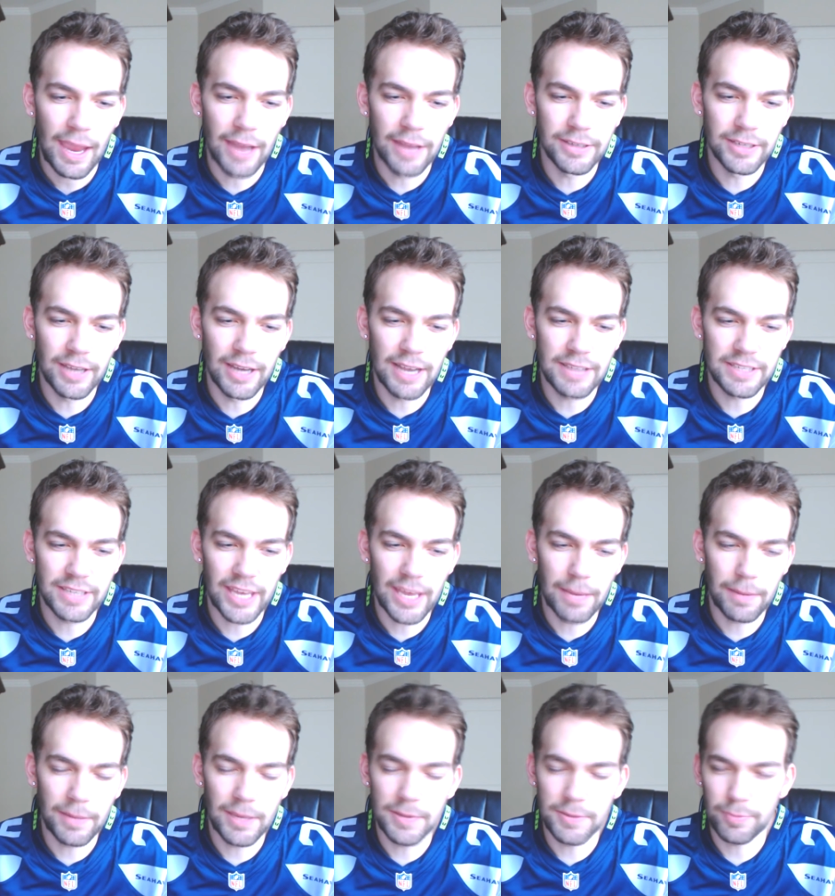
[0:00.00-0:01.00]
And as the
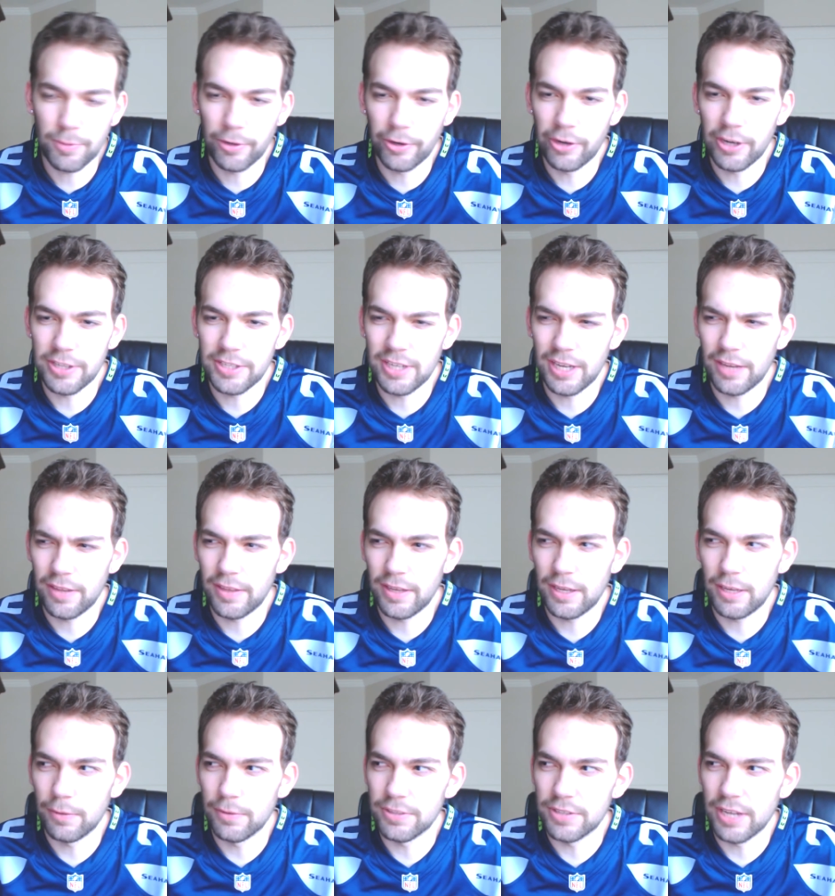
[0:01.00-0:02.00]
game keeps progressing, I
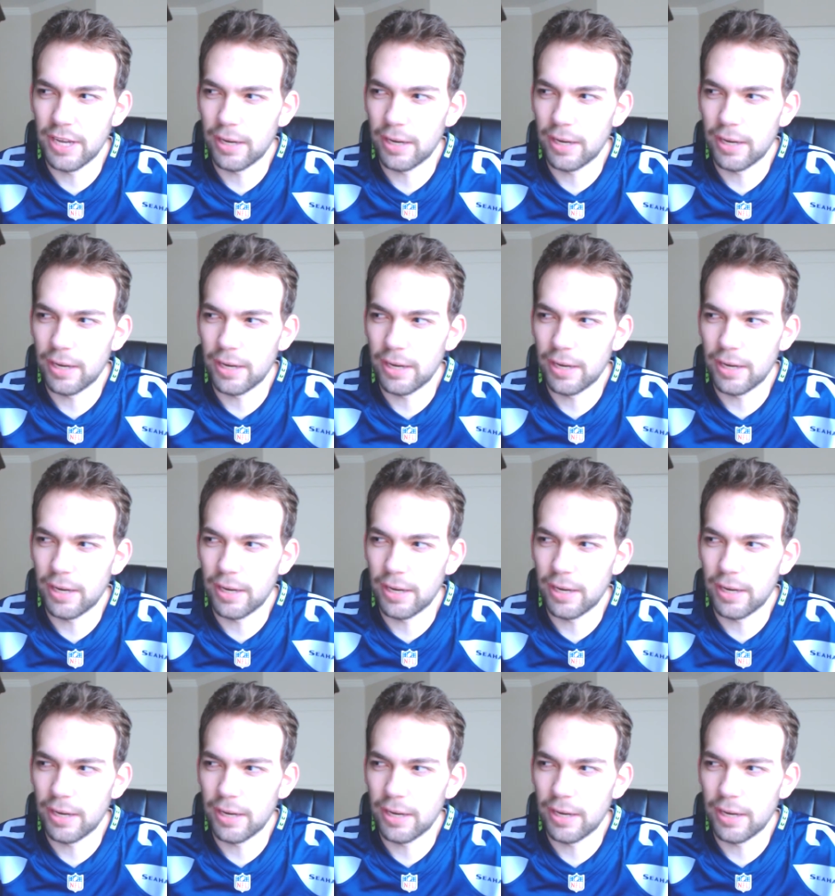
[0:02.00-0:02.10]
think it was